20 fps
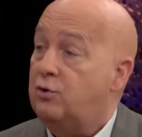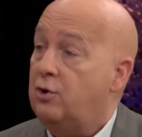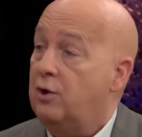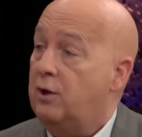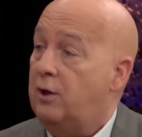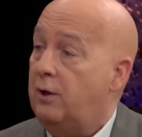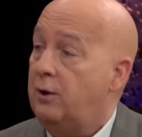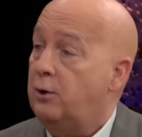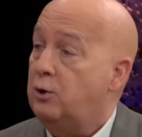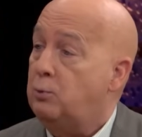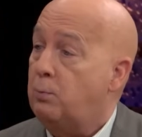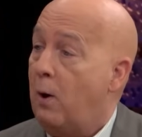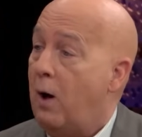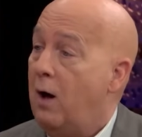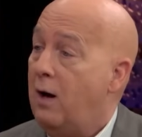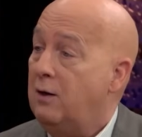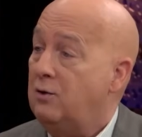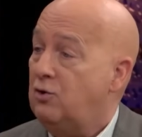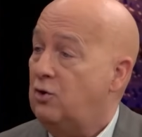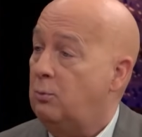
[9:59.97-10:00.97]
think it is
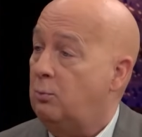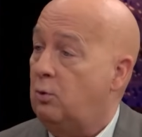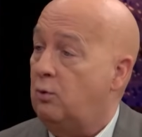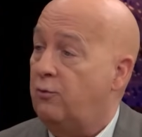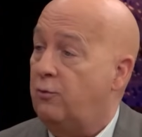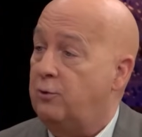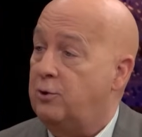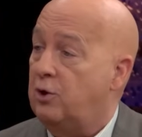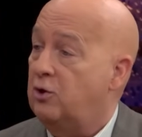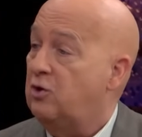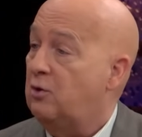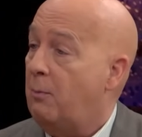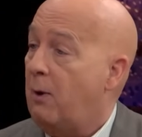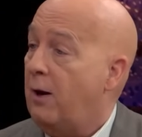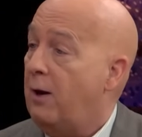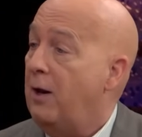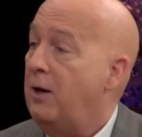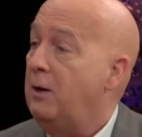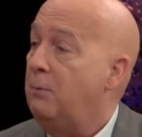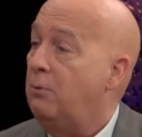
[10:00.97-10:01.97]
possible for just
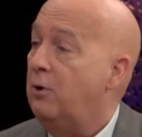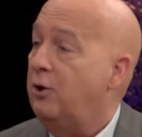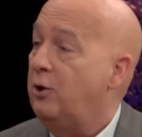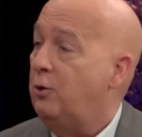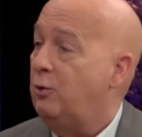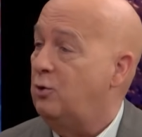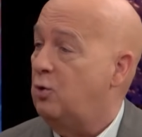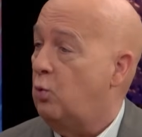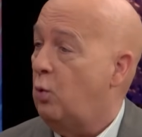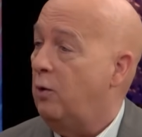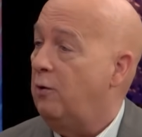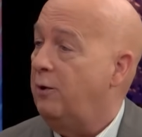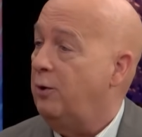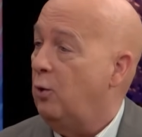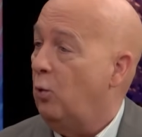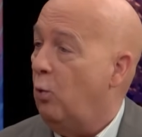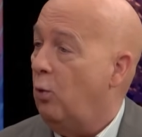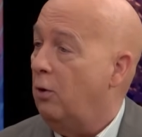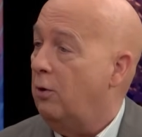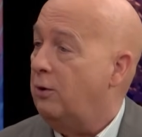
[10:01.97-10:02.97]
about anybody who's willing
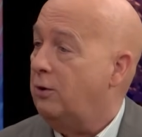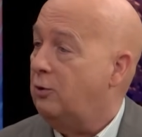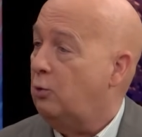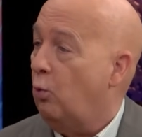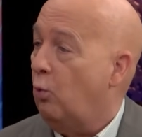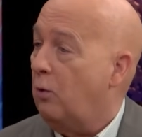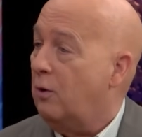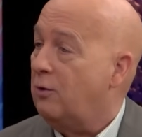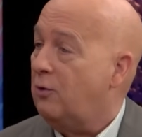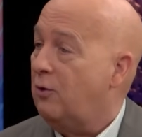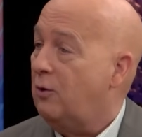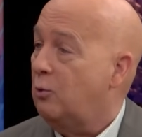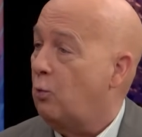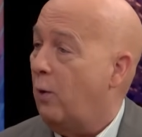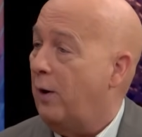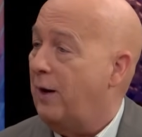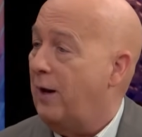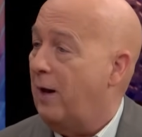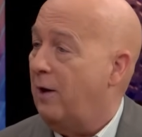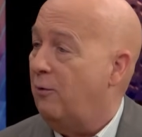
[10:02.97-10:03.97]
to work their
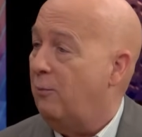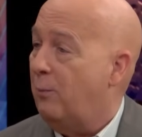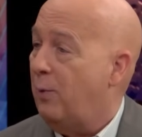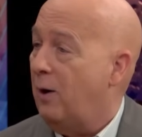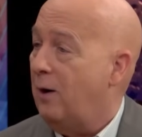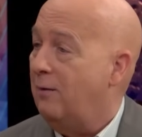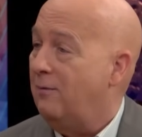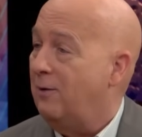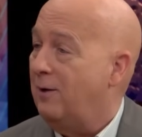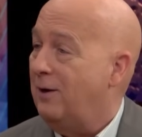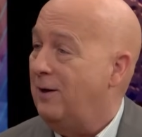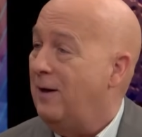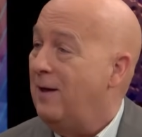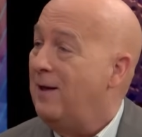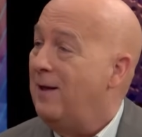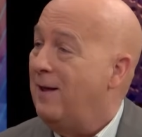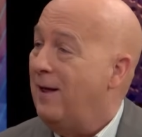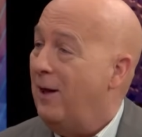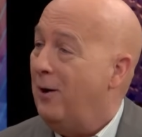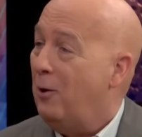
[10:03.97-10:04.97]
way out of poverty.
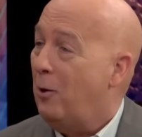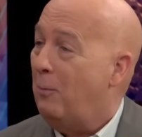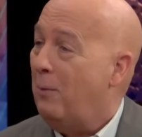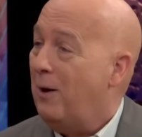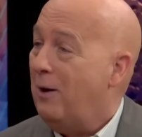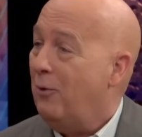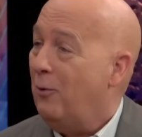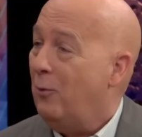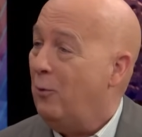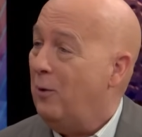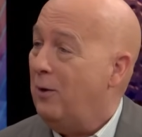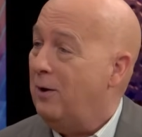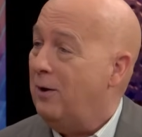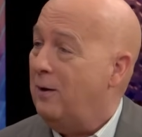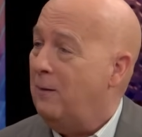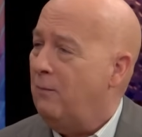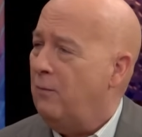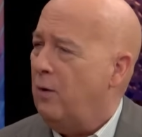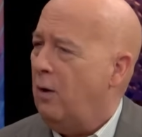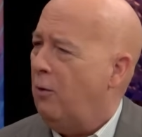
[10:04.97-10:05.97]
And oh, by the
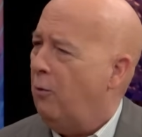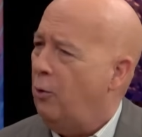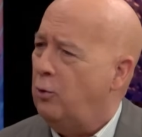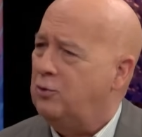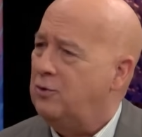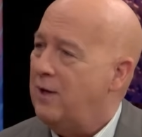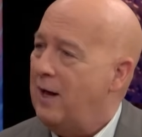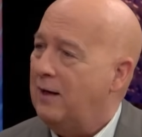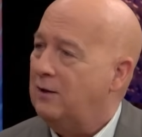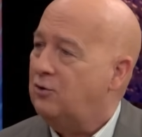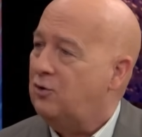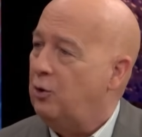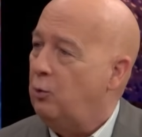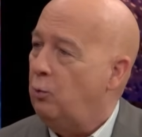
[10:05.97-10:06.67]
way, those nasty